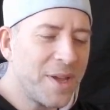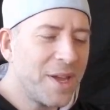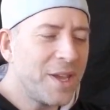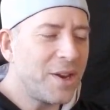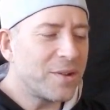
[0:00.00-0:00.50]

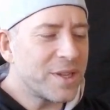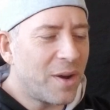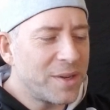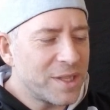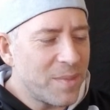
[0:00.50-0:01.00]
You know, it's
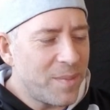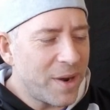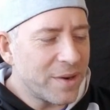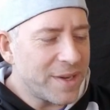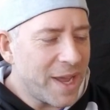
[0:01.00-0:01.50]
always a little bit
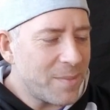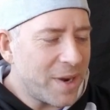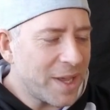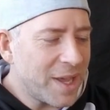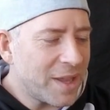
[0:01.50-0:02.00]
better day.
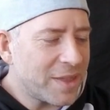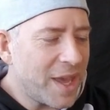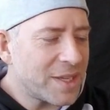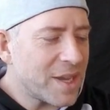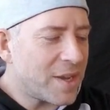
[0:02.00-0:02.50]
But again,
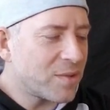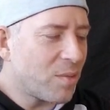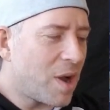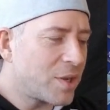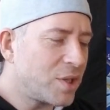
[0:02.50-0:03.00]
thanks guys for
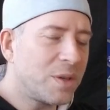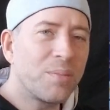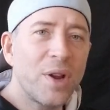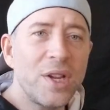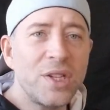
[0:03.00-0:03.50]
watching.
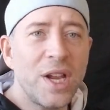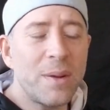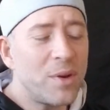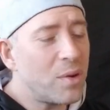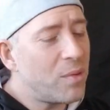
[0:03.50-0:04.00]
Appreciate it.
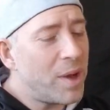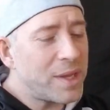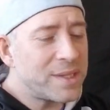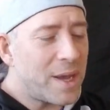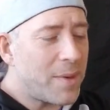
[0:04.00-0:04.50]
I'm going to do a
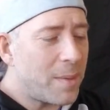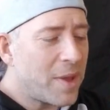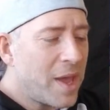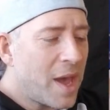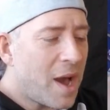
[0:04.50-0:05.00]
quick sum up.
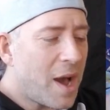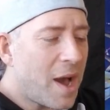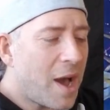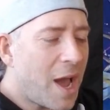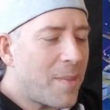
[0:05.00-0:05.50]

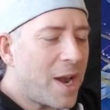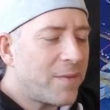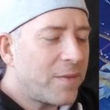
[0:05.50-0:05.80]
I might even